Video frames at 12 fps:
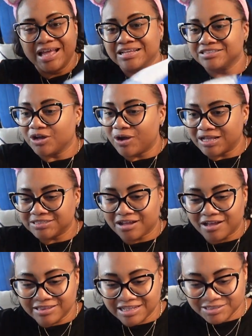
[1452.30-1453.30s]
So I
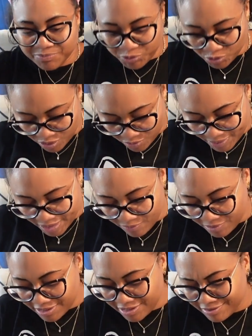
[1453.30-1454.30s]
saw this blue and white
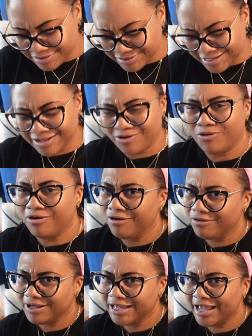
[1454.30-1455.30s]
one. I was like,
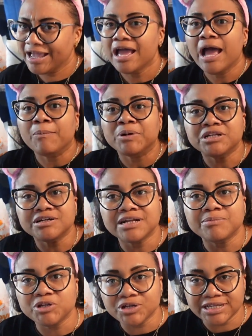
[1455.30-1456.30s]
okay. But now that
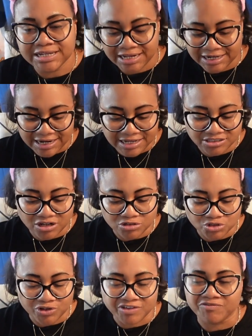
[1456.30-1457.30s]
I'm looking at it, it's
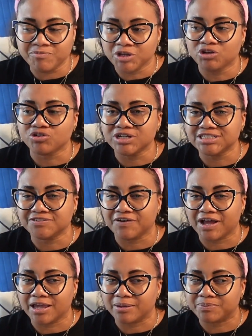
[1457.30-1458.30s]
also giving me Greece
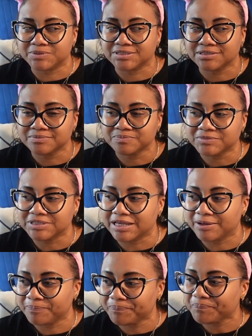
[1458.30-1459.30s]
vibes.
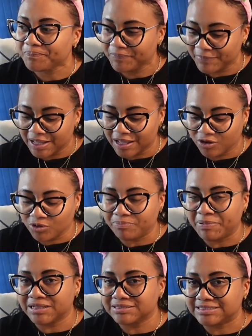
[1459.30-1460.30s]
Yep could
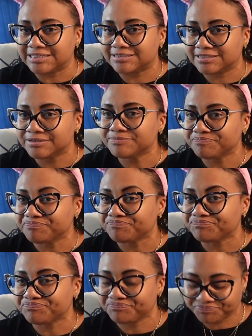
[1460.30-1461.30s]
belt it. Mm
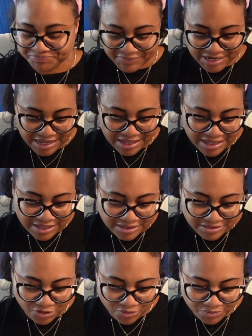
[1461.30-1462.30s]
-hmm.
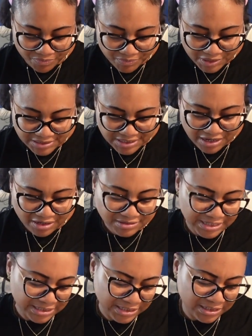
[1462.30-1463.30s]
So it's not
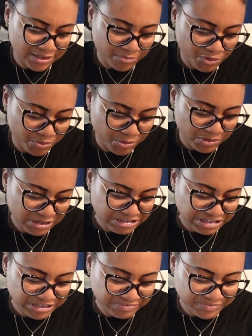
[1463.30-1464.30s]
technically a moomoo, is
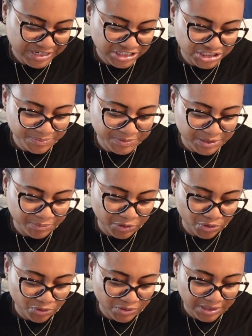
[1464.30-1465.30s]
it? Gypsy
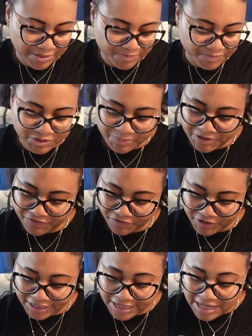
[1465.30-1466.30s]
Blue Live to Be
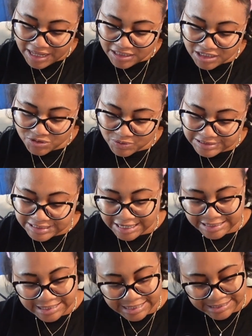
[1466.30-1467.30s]
Free. This was
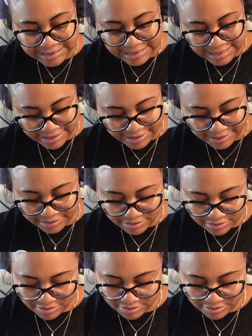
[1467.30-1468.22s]
$9.99.